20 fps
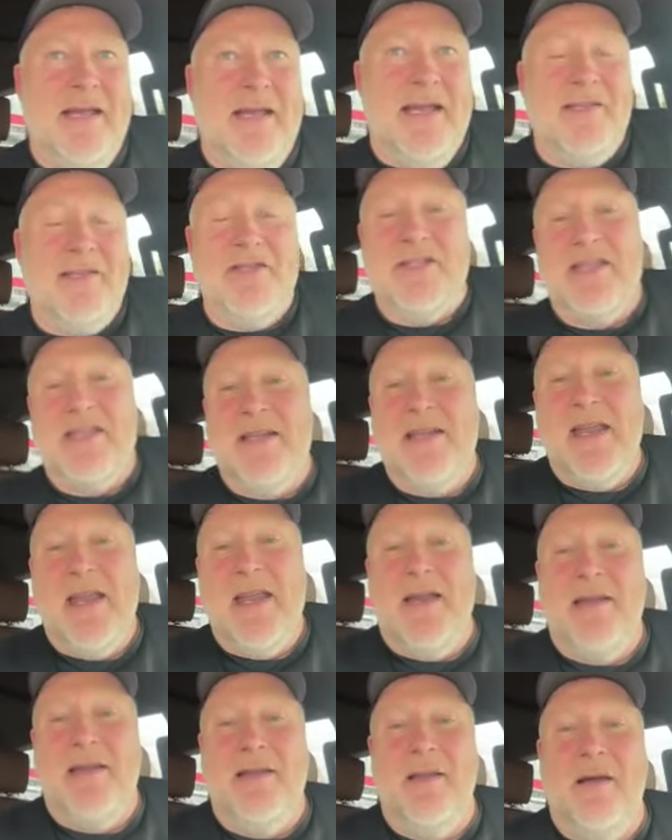and just didn't
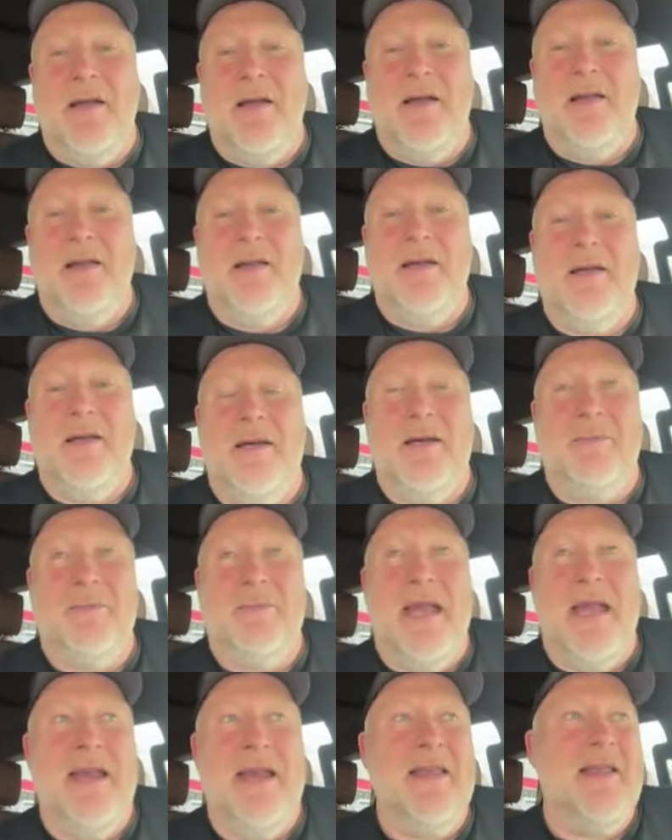get it done.
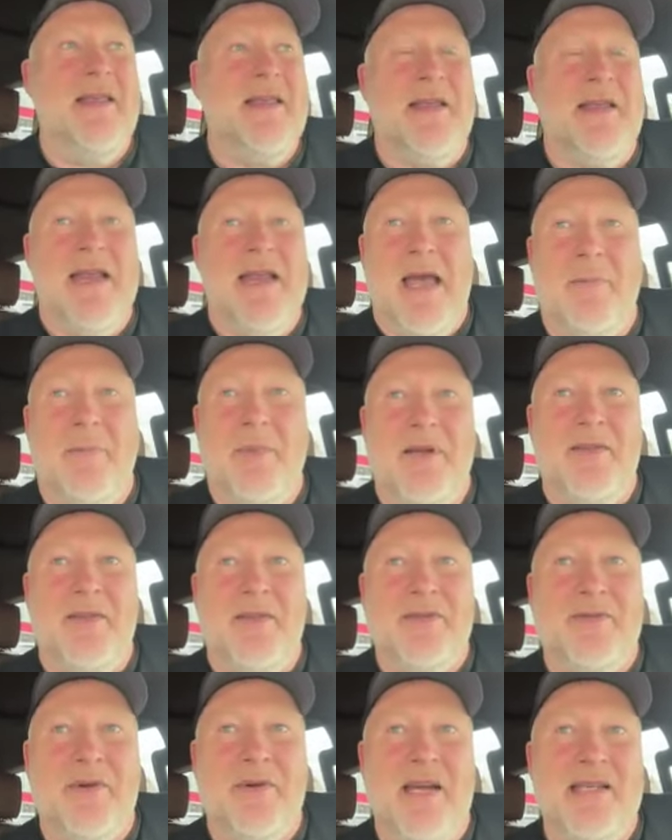Anything can happen in
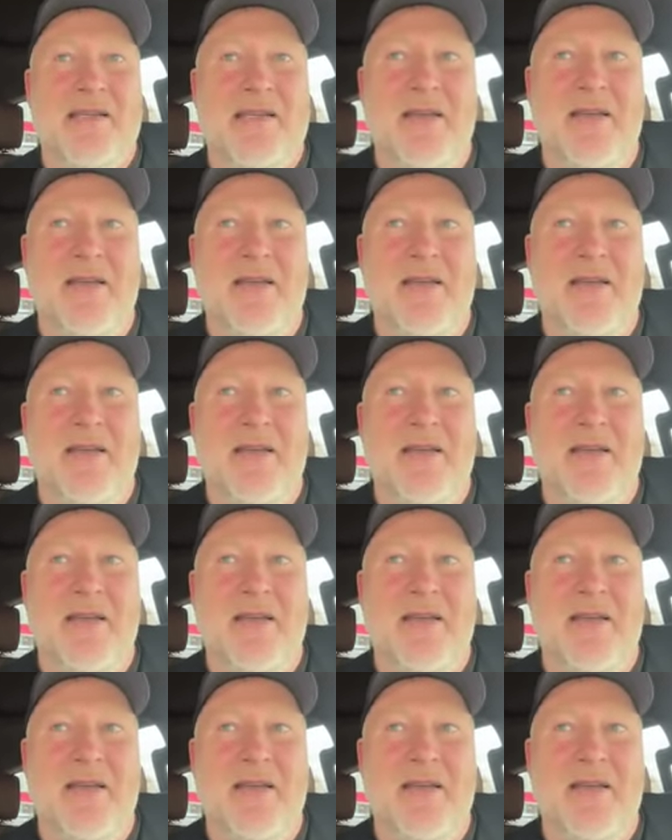this race.